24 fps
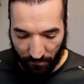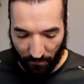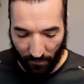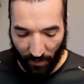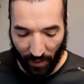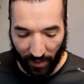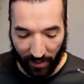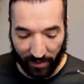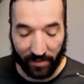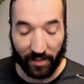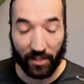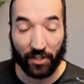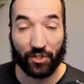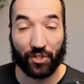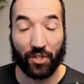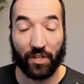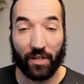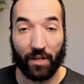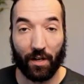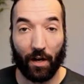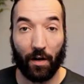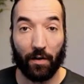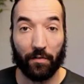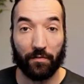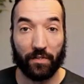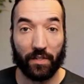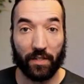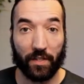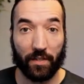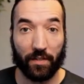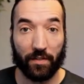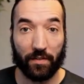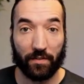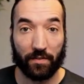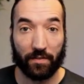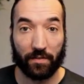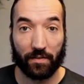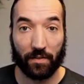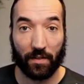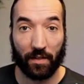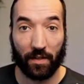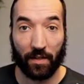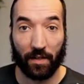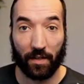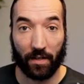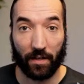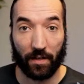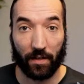addition of these
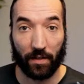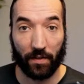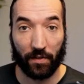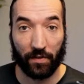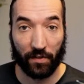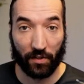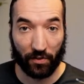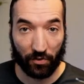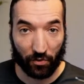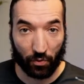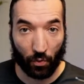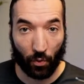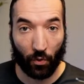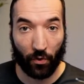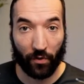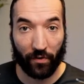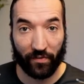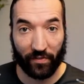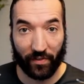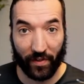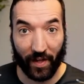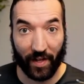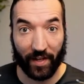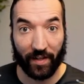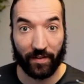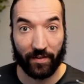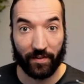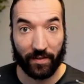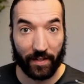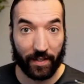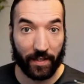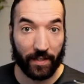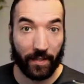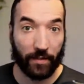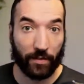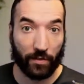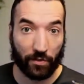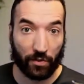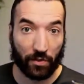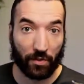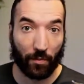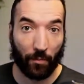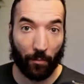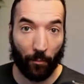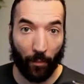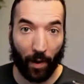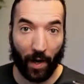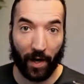the scores that each
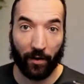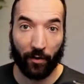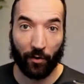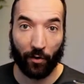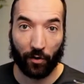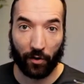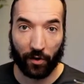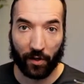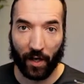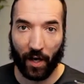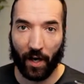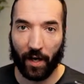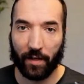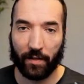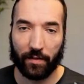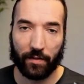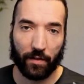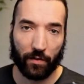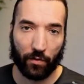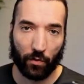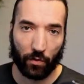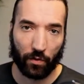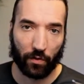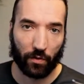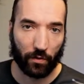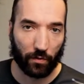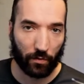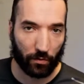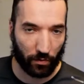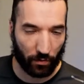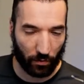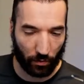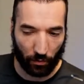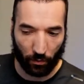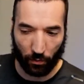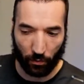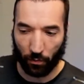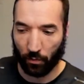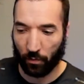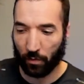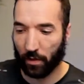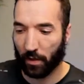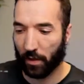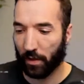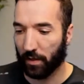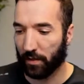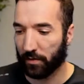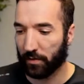miner got in order to
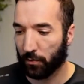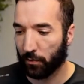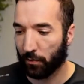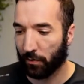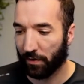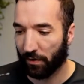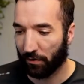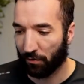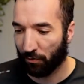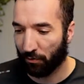do this